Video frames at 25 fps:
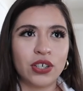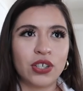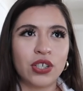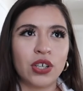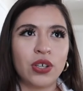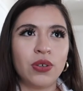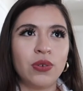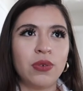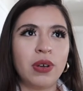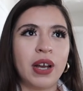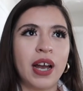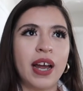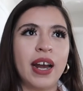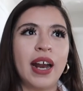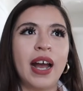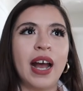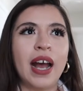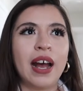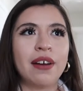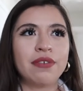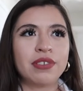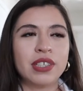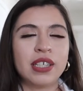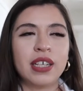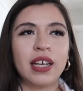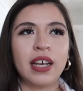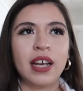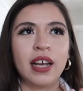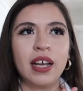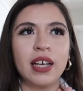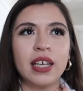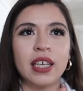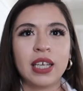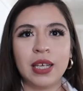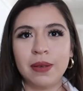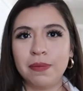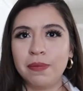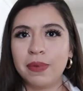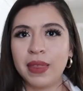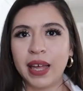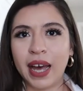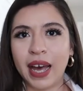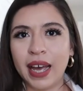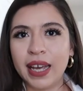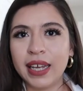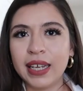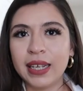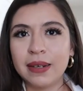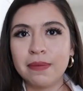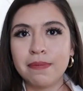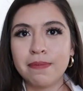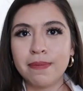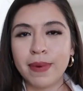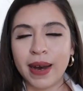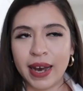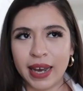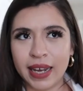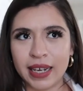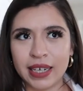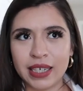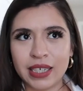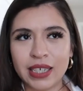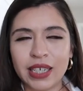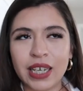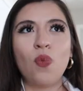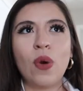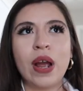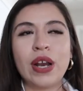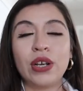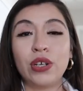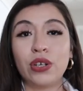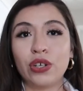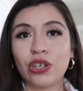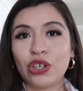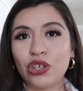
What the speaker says: So you kind of have to keep that in mind when you're